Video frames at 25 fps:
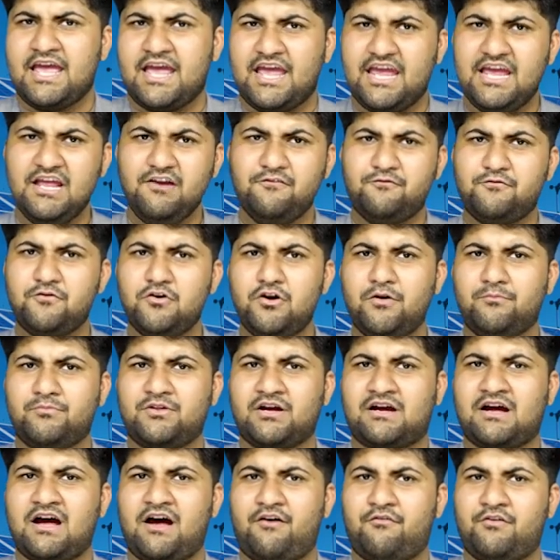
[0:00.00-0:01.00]
hail from
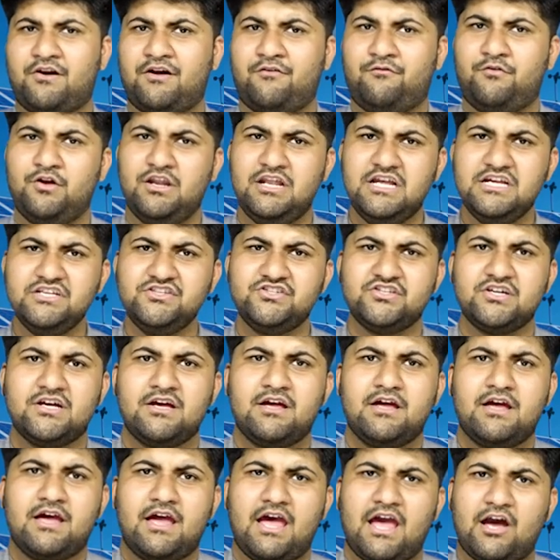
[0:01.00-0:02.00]
the Khavda village,
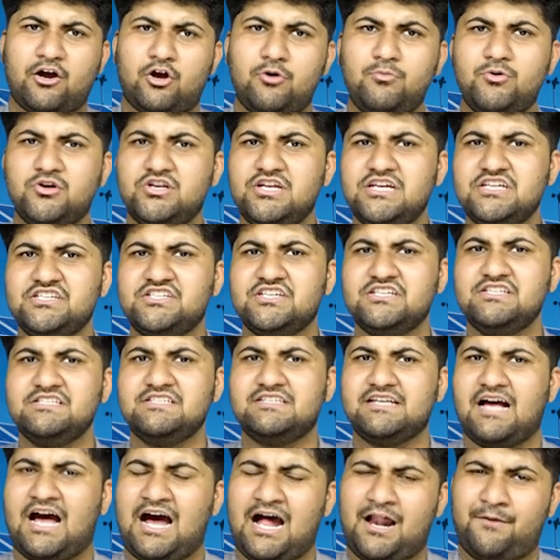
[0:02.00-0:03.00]

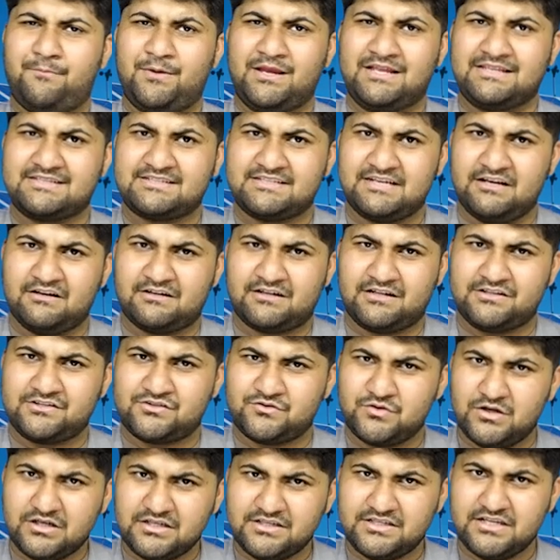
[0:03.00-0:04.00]
Accommodations are being still
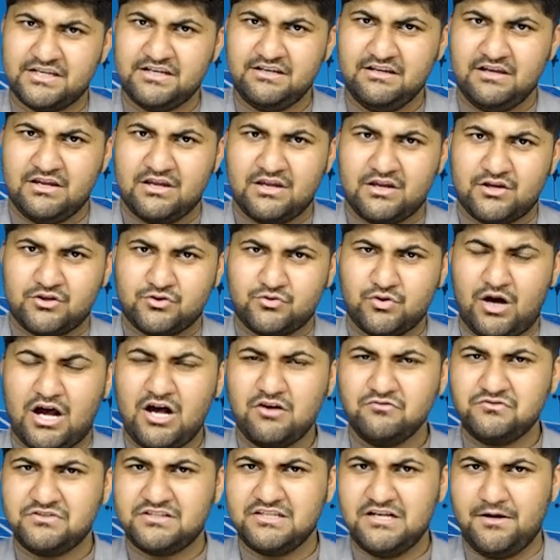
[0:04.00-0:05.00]
constructed to
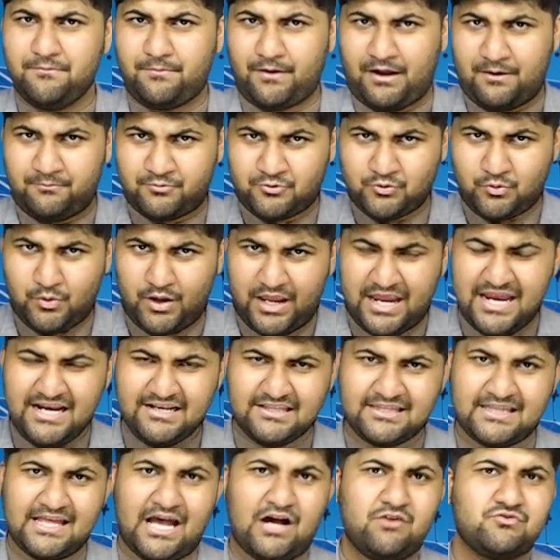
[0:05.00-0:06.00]
house up up to
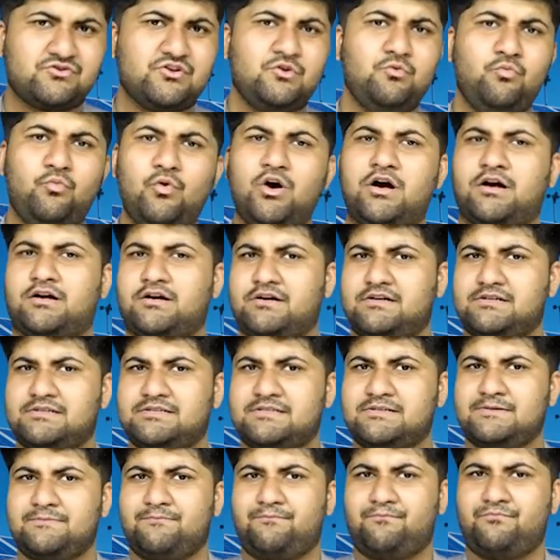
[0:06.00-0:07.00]
8,000
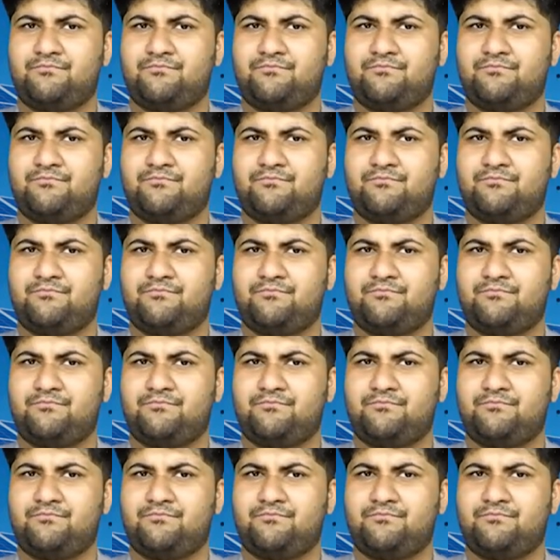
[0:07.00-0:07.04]
workers.